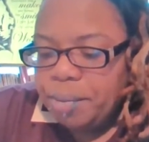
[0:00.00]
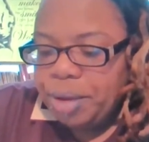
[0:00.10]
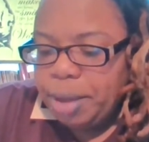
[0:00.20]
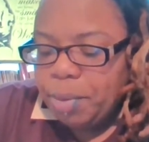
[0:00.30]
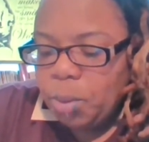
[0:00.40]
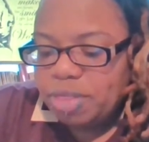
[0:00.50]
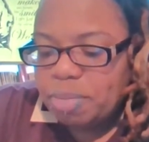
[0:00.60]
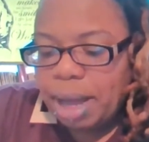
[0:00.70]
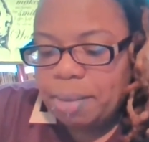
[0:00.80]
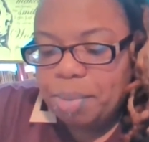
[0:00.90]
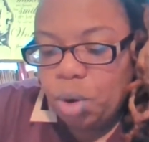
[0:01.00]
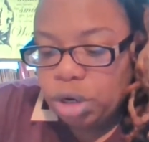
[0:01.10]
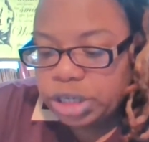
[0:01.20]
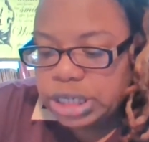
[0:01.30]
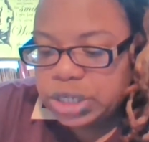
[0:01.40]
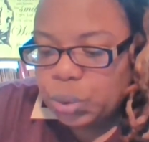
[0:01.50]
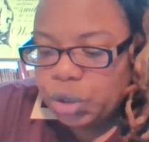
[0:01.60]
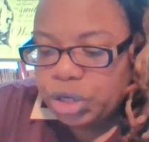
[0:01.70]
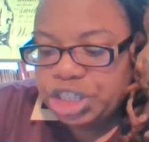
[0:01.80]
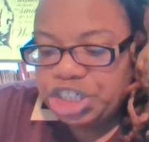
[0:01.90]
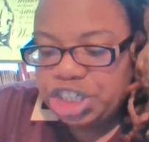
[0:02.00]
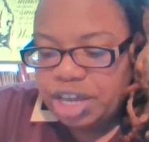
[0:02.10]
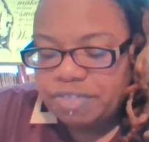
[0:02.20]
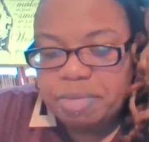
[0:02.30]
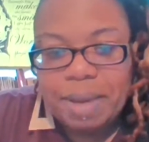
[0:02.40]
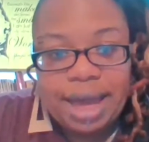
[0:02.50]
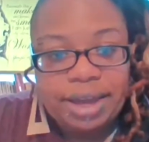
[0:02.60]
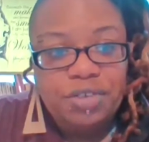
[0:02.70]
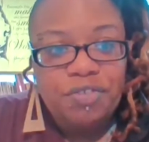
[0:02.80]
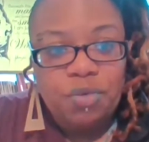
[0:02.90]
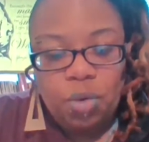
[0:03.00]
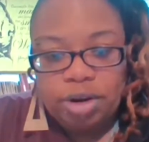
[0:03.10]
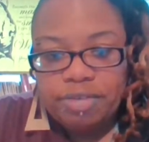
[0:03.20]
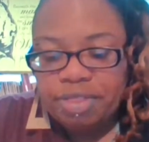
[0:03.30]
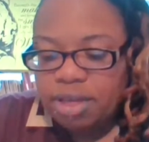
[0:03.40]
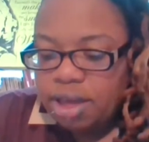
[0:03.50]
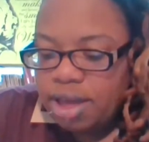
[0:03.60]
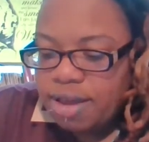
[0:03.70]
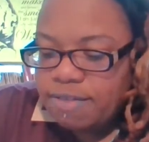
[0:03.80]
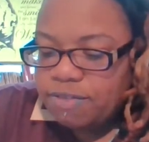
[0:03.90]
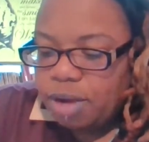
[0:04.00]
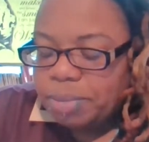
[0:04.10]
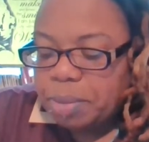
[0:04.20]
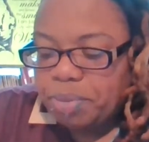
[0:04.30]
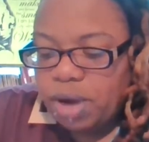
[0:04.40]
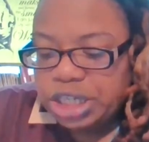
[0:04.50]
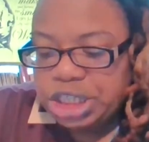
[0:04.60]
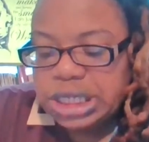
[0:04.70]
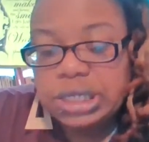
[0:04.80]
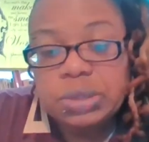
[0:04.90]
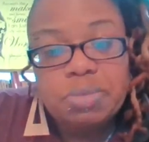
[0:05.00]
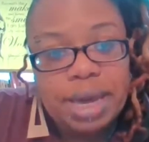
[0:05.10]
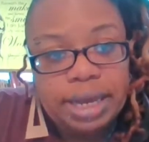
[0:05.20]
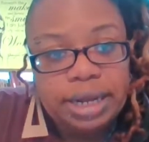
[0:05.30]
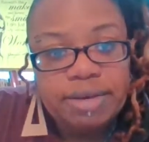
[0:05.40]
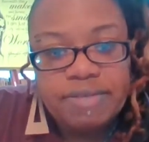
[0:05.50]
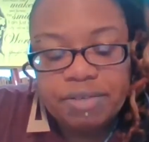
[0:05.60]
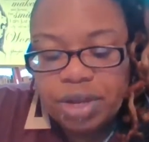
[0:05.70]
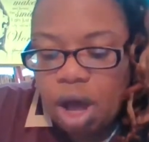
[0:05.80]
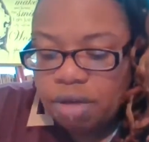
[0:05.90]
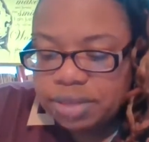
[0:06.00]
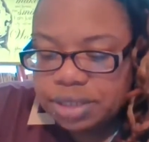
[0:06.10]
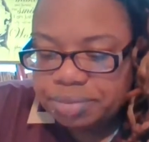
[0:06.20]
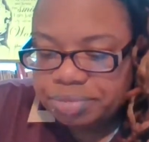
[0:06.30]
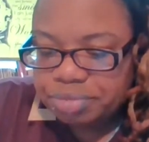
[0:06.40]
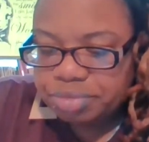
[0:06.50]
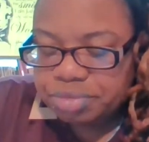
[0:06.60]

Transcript: People with bipolar disorder shift back and forth from depression to mania very often.